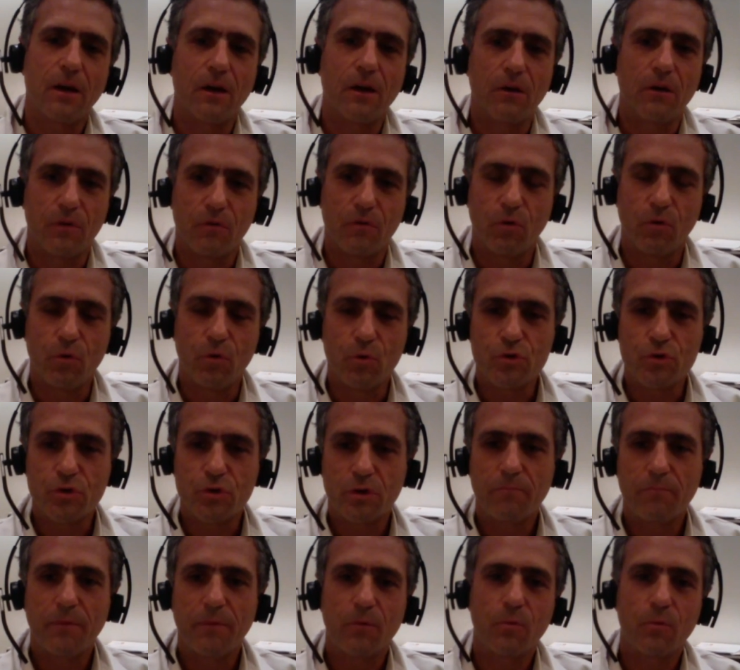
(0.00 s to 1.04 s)
of
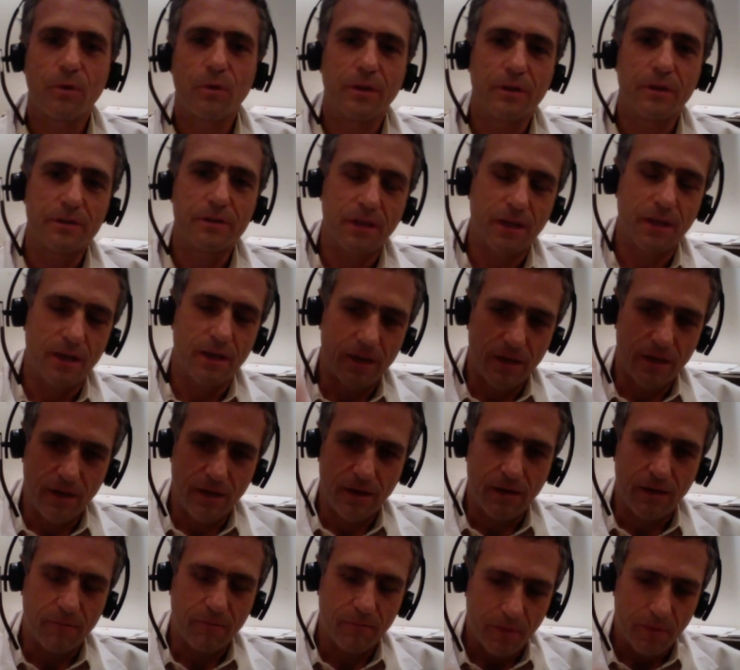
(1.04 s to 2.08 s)
evolution. But when there's
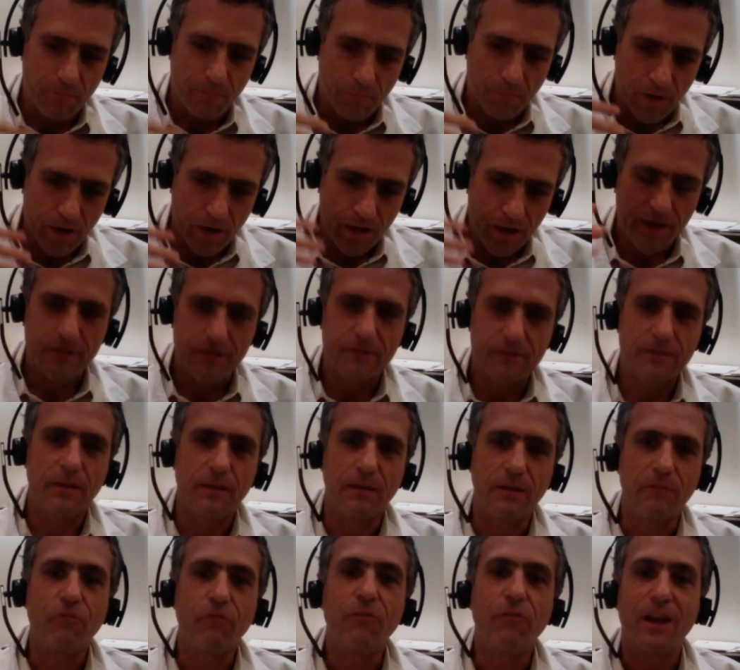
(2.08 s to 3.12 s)
a market
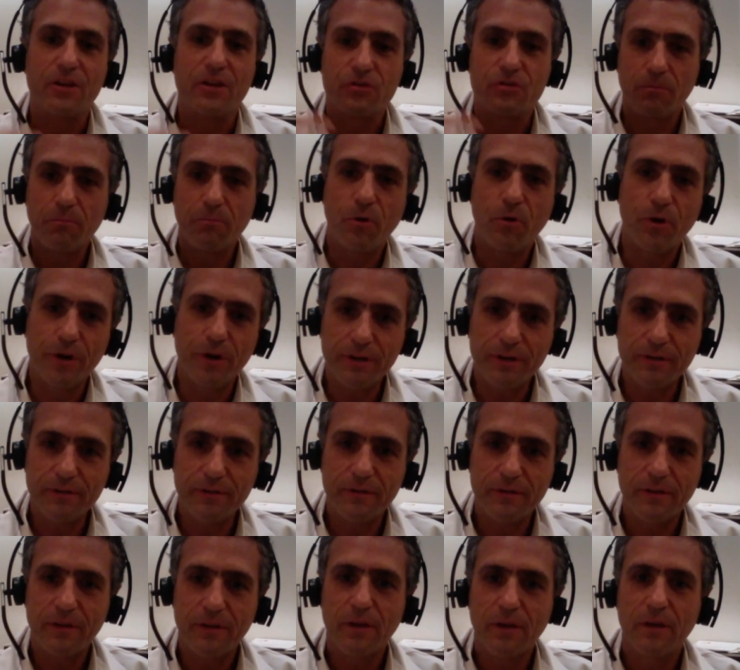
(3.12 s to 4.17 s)
inflection
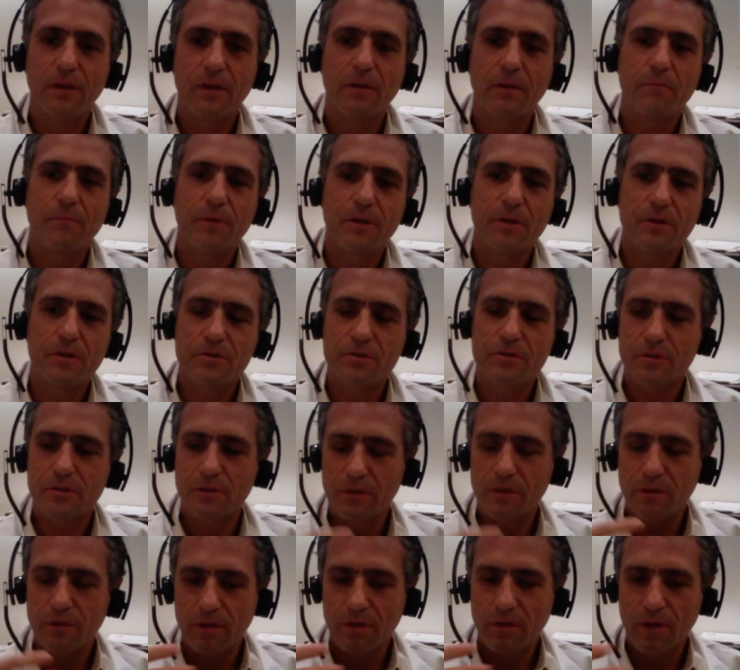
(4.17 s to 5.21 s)
point, because
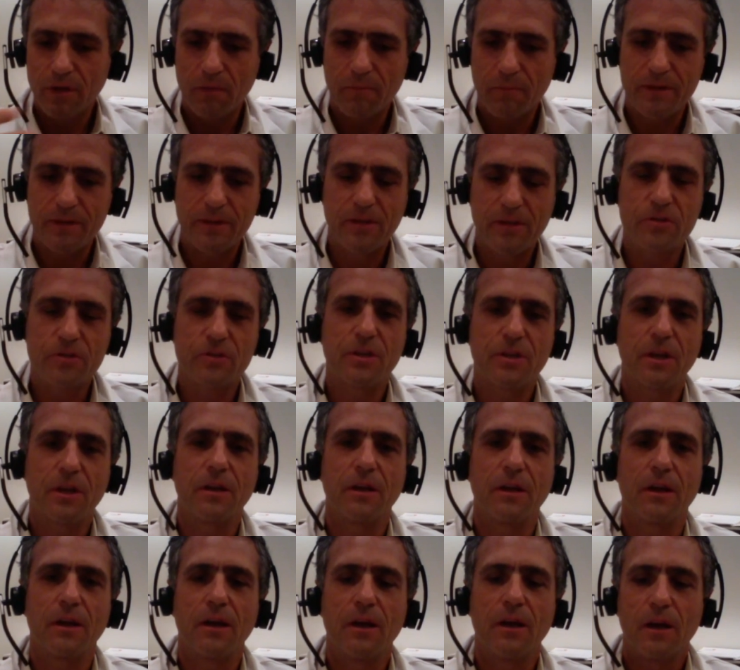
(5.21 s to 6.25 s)
like my teacher
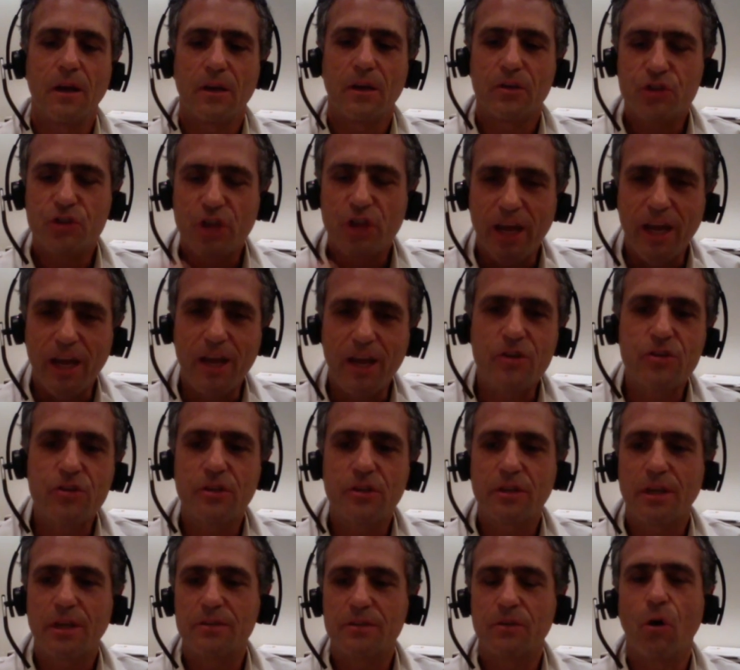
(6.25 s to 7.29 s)
said,
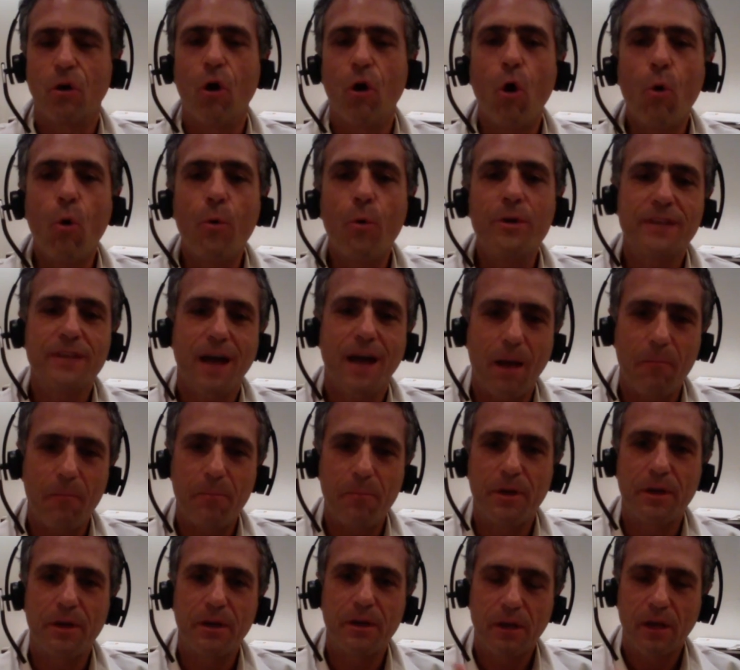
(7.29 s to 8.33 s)
change doesn't always
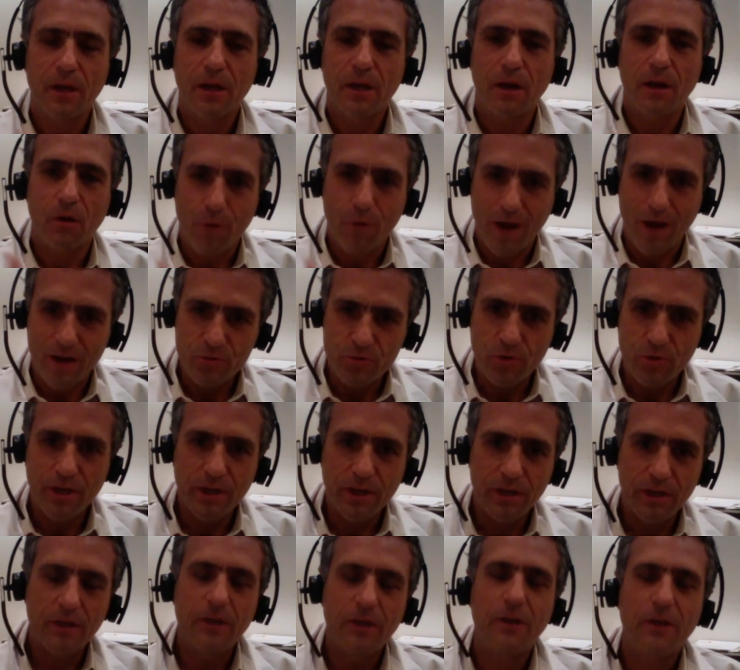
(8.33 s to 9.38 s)
happen
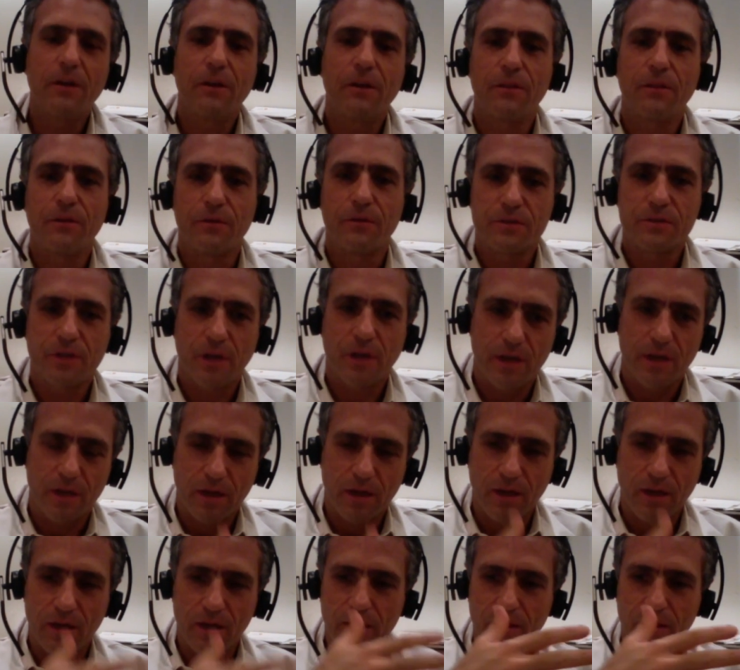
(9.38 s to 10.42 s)
gradually. There is
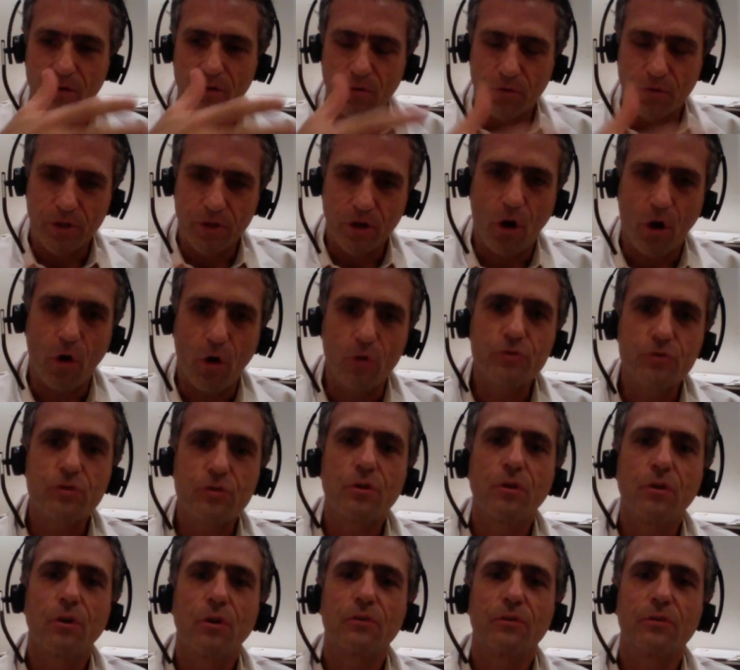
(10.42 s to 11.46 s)
the
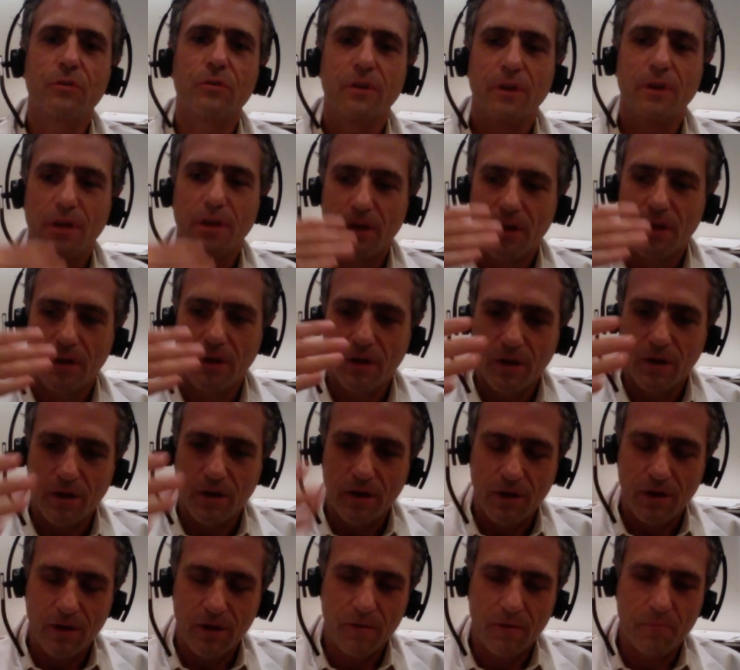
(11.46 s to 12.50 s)
onslaught
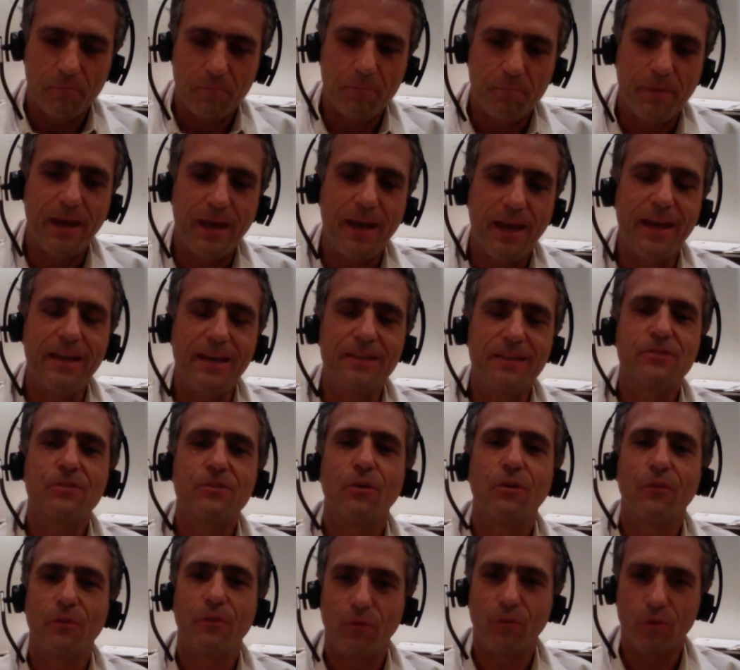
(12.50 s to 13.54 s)
pace
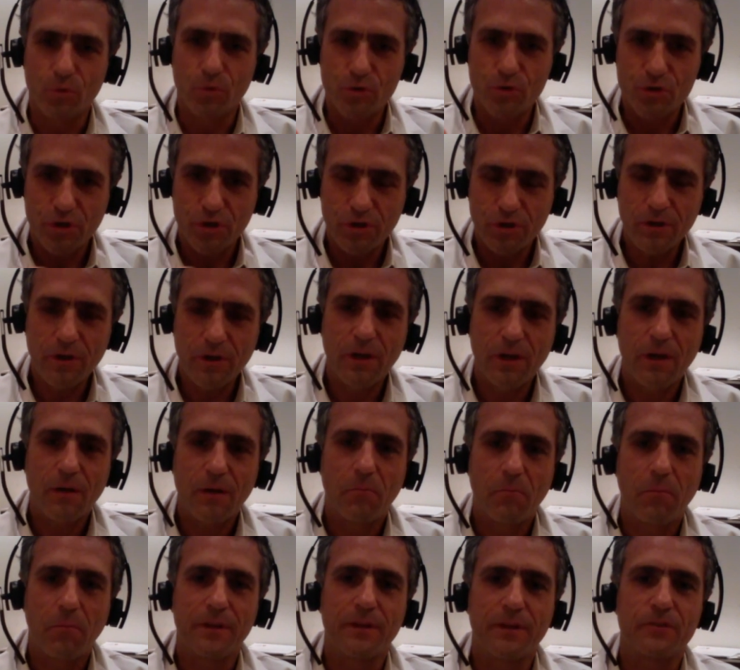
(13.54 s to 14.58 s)
of evolution,
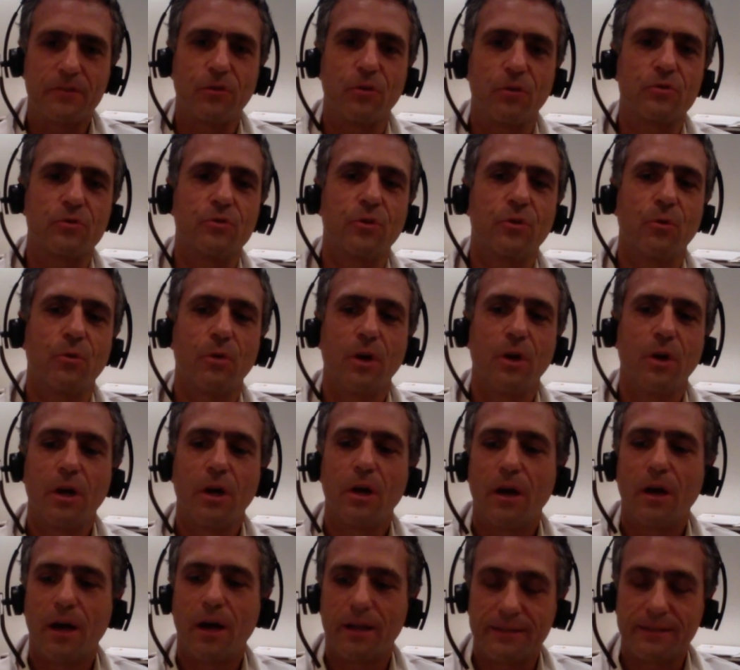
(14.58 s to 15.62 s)
but there's also
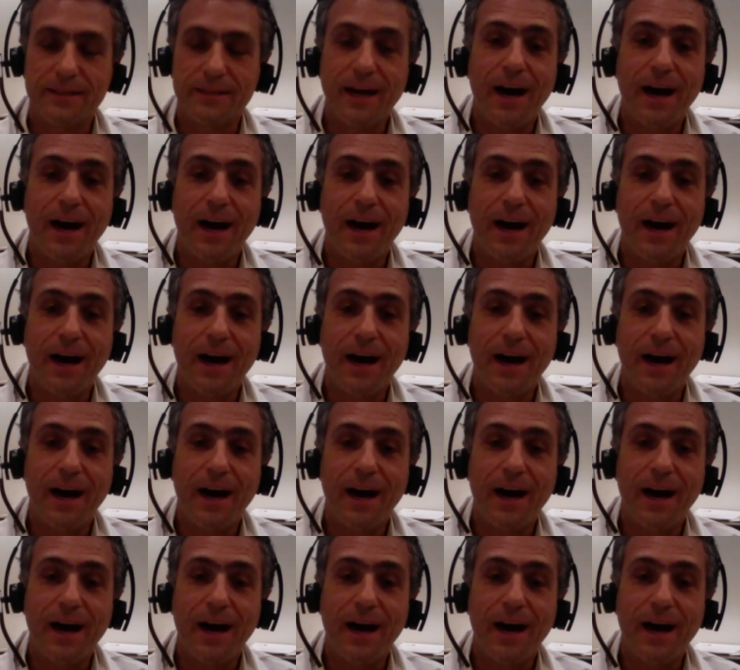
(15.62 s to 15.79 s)
at